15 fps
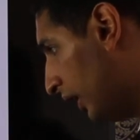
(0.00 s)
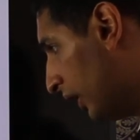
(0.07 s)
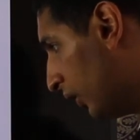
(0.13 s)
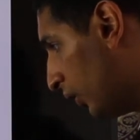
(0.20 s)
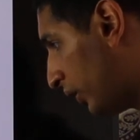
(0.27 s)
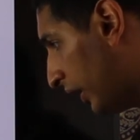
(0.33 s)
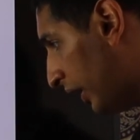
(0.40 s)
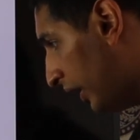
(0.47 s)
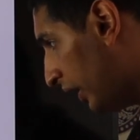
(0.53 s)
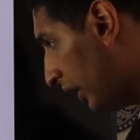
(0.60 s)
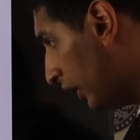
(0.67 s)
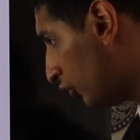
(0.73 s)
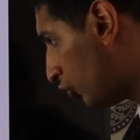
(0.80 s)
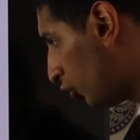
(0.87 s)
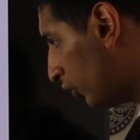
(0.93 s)
Okay,
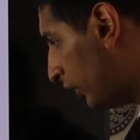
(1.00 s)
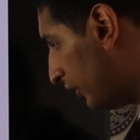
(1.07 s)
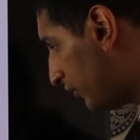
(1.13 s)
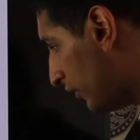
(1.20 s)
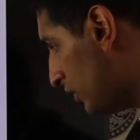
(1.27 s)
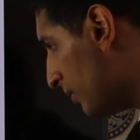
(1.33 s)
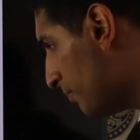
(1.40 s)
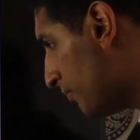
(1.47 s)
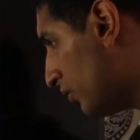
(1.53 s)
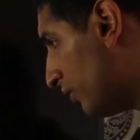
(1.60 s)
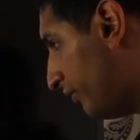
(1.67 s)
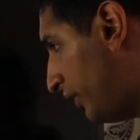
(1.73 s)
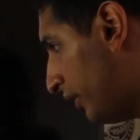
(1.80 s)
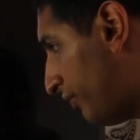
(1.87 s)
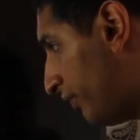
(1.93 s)
so there's a number
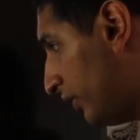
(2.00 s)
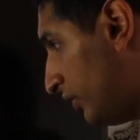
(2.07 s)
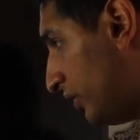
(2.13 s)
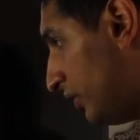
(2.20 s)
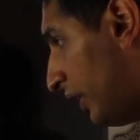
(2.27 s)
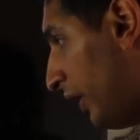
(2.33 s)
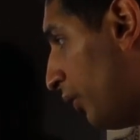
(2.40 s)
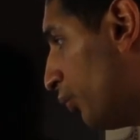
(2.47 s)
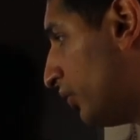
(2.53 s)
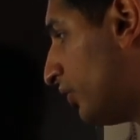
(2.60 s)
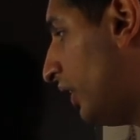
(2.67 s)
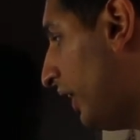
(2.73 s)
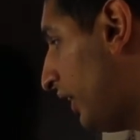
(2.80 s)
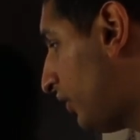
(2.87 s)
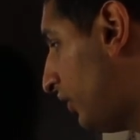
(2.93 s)
of differences. It was
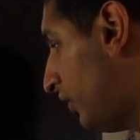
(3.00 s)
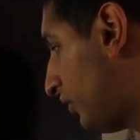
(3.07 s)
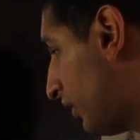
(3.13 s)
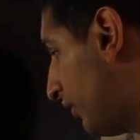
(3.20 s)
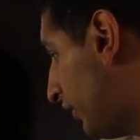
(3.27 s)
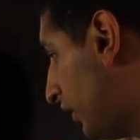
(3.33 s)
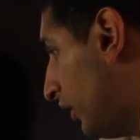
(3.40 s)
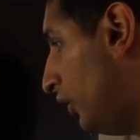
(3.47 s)
later discovered the